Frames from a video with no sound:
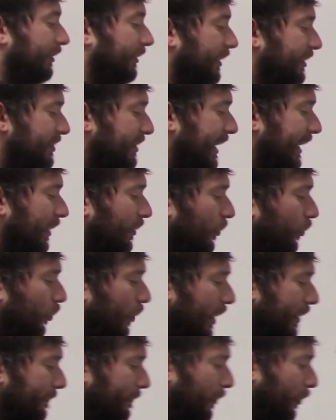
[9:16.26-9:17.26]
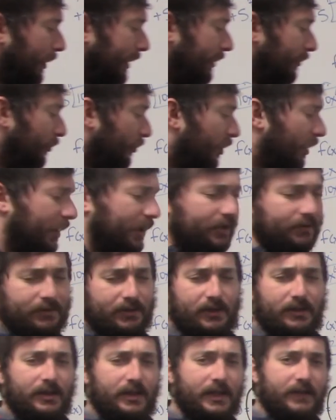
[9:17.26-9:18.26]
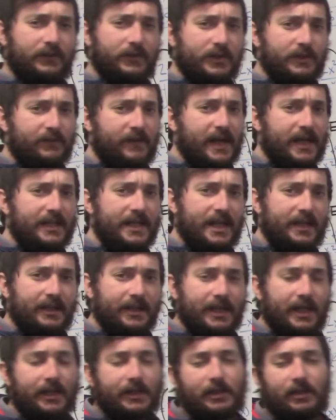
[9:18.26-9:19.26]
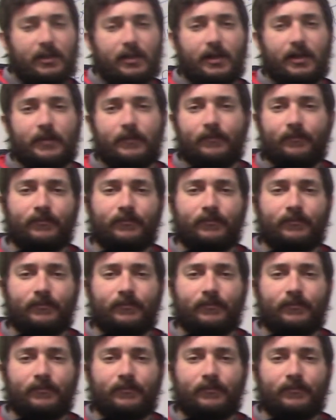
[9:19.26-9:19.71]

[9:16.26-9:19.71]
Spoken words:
It's like 1.1 if you divide that in a calculator.